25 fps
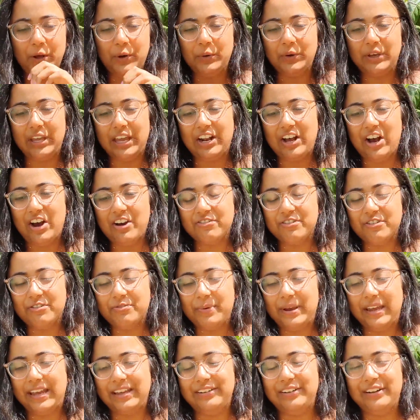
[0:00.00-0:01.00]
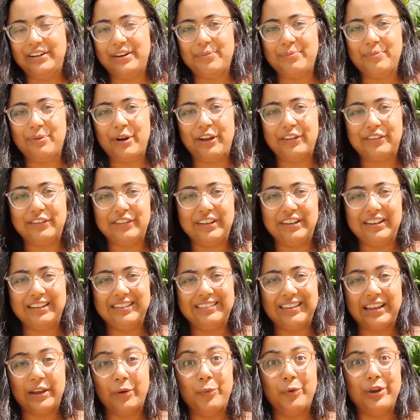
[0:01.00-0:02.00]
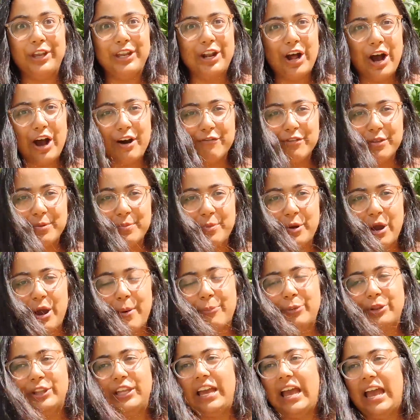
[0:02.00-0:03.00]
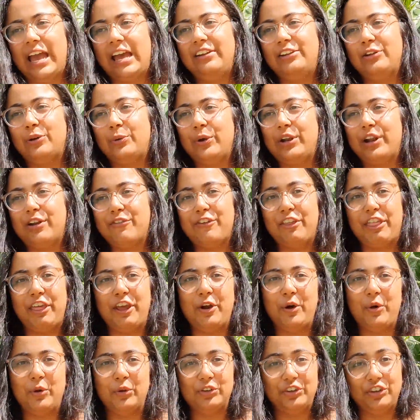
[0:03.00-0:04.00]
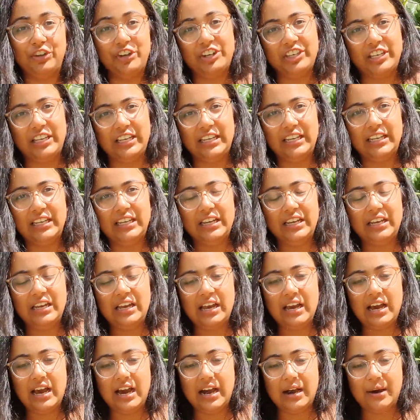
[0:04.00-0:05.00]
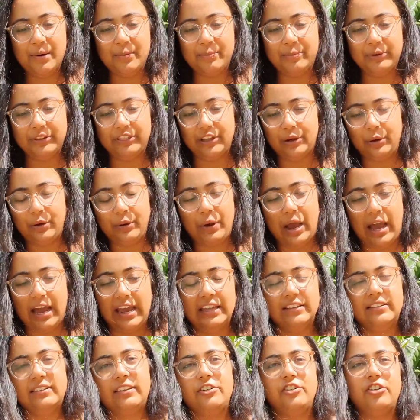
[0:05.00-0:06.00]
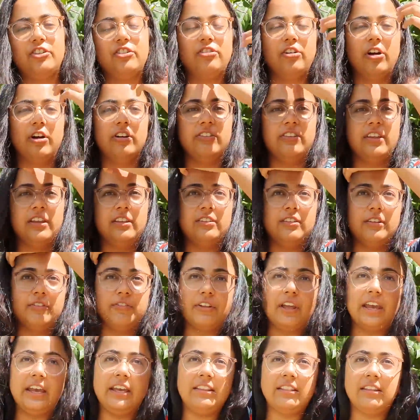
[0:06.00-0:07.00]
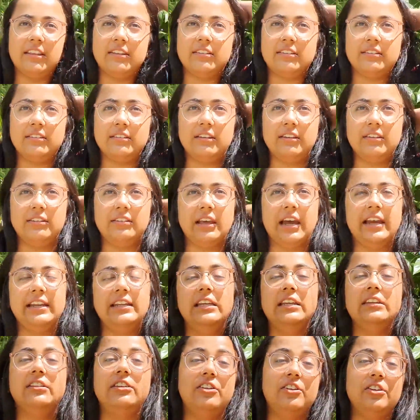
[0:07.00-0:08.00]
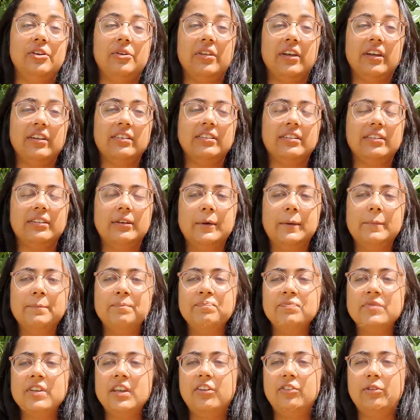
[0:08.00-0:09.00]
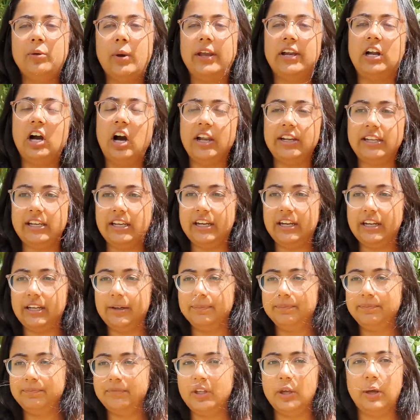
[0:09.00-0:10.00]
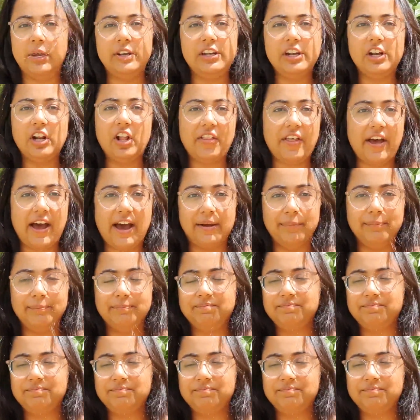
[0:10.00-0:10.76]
get off of my antidepressants, like wean off them properly. I had to quit everything cold turkey. But I had such a strong sense of like, this, I need to do this. So I got here, I did all that,